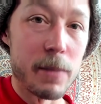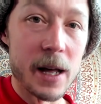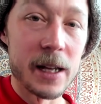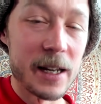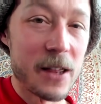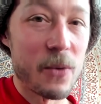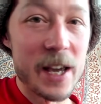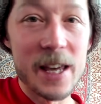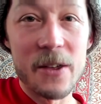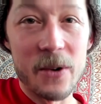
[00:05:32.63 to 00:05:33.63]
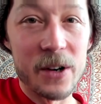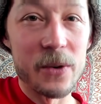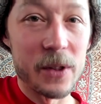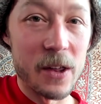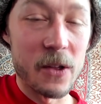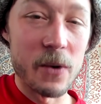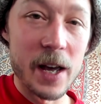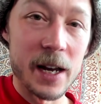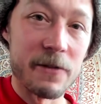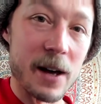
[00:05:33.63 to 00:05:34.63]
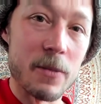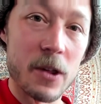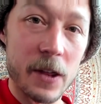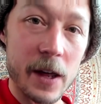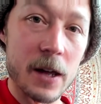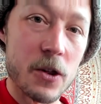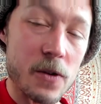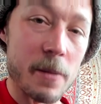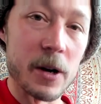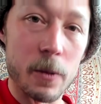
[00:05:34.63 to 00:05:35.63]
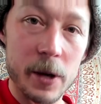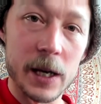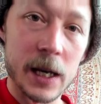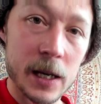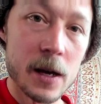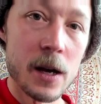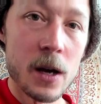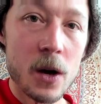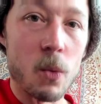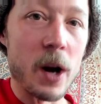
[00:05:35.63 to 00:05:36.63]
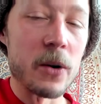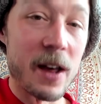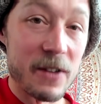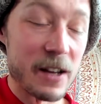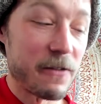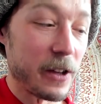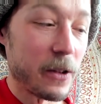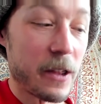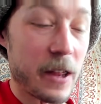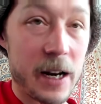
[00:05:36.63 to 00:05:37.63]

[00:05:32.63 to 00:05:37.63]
But it's way easier to do it this way, and if I'm just like strumming or picking where I don't have any fills,